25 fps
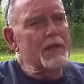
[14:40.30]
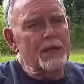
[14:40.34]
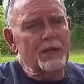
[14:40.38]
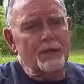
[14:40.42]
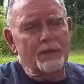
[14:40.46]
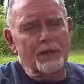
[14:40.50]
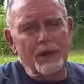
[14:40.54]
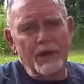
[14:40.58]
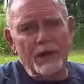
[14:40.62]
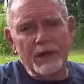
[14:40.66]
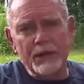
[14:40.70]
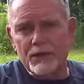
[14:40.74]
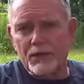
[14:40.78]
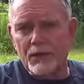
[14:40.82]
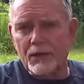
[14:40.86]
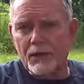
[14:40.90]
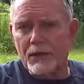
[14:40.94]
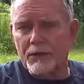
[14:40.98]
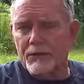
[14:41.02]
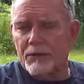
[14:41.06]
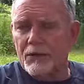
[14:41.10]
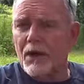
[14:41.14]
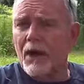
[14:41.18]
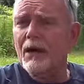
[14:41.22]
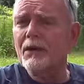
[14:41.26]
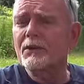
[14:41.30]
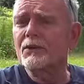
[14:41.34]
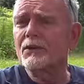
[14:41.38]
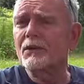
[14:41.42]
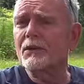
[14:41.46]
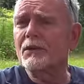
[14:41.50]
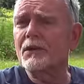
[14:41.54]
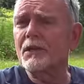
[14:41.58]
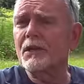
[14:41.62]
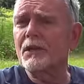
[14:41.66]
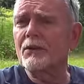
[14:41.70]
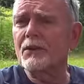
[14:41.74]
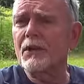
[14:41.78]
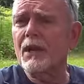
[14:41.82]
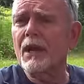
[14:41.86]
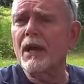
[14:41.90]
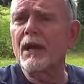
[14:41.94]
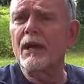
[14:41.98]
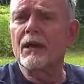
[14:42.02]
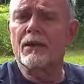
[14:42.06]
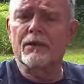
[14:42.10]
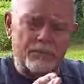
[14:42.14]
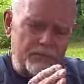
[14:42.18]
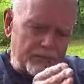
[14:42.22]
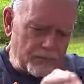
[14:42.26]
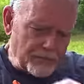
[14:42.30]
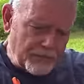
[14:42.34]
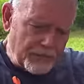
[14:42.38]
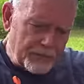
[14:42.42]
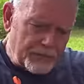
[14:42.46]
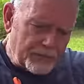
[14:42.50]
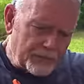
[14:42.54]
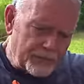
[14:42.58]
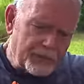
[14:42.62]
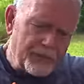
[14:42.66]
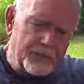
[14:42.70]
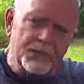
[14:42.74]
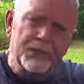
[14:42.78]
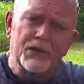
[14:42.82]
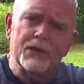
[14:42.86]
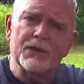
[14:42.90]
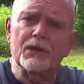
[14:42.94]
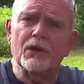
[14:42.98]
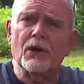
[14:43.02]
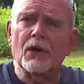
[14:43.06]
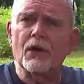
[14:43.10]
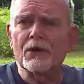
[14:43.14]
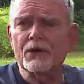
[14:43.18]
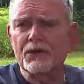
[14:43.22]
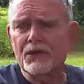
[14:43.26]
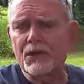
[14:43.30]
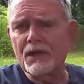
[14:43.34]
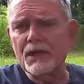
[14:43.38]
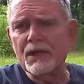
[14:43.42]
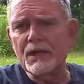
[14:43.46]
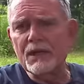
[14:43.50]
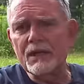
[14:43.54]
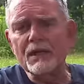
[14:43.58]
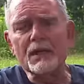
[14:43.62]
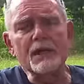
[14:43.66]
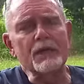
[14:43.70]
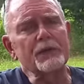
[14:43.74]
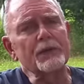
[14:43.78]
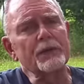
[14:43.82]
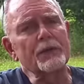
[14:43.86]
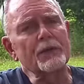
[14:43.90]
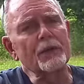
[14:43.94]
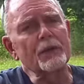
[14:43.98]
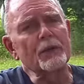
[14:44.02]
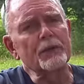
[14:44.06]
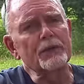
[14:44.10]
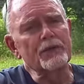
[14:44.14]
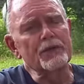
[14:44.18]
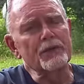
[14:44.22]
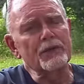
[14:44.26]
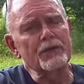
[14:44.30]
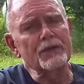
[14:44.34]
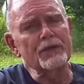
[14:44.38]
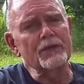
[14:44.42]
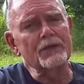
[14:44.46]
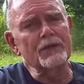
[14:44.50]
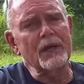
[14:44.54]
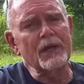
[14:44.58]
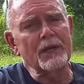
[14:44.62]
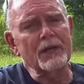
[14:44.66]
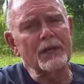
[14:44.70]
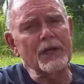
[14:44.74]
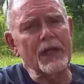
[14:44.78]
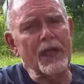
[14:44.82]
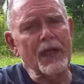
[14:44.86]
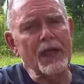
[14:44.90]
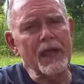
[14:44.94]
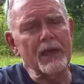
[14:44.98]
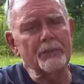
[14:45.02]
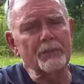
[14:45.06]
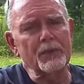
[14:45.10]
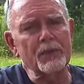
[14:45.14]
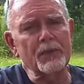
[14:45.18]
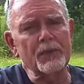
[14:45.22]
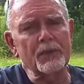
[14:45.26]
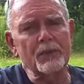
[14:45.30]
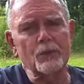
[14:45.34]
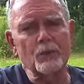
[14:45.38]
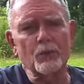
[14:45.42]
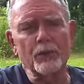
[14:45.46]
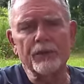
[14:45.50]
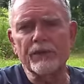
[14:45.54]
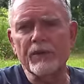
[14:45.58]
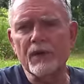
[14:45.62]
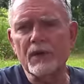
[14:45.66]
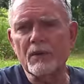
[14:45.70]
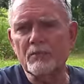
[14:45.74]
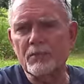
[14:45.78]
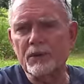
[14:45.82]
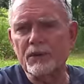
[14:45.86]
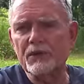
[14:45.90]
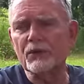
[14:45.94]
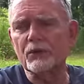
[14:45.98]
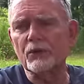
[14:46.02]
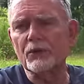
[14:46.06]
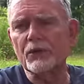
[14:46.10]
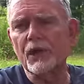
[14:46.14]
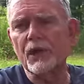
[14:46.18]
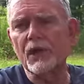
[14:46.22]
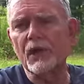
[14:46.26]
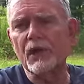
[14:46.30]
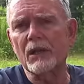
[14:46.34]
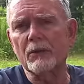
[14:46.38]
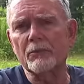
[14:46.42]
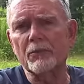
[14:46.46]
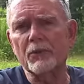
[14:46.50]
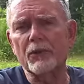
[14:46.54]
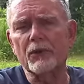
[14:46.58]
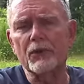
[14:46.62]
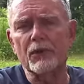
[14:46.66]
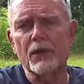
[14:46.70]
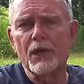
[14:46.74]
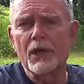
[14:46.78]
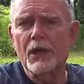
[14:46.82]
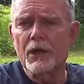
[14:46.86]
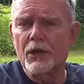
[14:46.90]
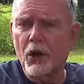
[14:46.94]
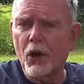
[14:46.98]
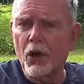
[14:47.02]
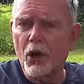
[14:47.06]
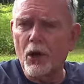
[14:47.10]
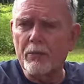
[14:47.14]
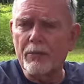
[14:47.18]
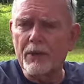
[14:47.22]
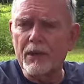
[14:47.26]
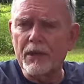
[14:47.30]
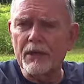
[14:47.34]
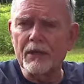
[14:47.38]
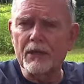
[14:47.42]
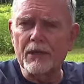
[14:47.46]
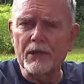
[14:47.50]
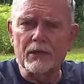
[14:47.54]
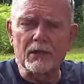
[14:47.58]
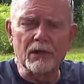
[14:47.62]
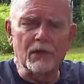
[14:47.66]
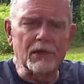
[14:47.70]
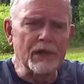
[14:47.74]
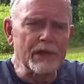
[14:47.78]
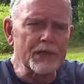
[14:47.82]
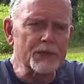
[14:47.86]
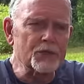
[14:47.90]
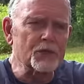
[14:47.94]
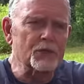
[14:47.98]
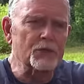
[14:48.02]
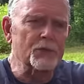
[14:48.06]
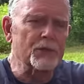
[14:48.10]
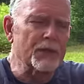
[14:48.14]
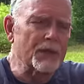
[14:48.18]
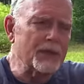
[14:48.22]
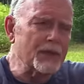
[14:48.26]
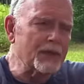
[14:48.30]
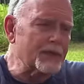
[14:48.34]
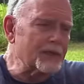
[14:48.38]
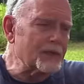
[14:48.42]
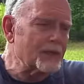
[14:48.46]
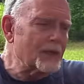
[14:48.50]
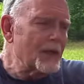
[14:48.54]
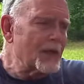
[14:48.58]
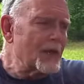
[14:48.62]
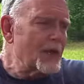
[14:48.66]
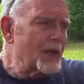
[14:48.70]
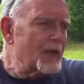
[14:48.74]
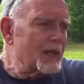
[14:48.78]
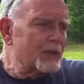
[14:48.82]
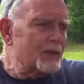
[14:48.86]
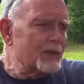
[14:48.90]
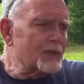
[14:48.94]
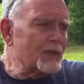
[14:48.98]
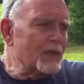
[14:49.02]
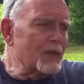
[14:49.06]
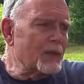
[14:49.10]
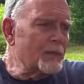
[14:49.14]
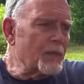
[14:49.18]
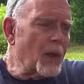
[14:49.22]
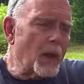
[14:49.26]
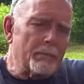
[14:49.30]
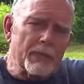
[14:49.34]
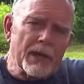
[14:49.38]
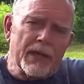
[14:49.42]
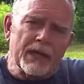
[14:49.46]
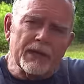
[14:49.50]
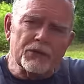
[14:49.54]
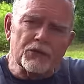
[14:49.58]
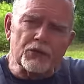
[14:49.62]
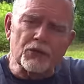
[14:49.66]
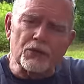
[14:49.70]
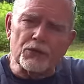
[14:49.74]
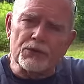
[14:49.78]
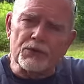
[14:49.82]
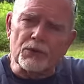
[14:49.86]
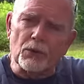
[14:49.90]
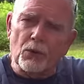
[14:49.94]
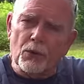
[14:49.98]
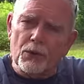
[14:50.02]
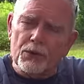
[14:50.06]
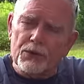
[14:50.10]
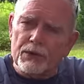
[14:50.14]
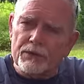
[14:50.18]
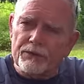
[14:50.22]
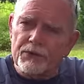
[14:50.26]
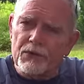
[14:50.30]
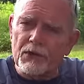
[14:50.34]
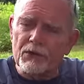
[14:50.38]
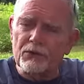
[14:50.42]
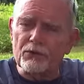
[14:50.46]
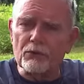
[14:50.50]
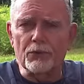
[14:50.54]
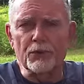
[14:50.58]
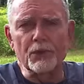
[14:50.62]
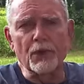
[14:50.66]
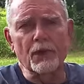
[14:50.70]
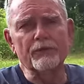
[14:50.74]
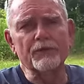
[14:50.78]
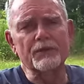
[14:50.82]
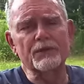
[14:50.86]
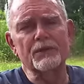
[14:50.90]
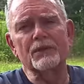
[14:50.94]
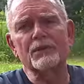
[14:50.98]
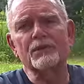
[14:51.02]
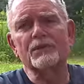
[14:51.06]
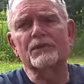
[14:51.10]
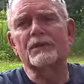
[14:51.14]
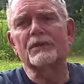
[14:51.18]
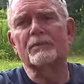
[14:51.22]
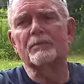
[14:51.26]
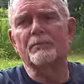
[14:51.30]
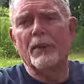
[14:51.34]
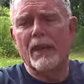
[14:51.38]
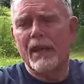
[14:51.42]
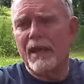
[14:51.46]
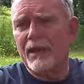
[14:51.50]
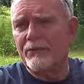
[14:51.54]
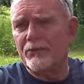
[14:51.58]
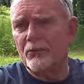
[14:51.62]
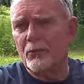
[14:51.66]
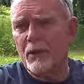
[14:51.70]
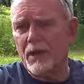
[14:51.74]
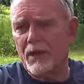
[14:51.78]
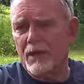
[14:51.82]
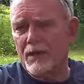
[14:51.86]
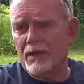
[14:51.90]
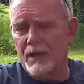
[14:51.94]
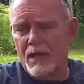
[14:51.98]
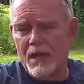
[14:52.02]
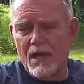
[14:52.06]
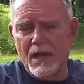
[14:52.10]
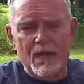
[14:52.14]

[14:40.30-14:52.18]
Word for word: that uh, knocks a deer down DRT, you know, it just is not going to happen with a pistol caliber carbine unless you hit some major source of central nervous system pathway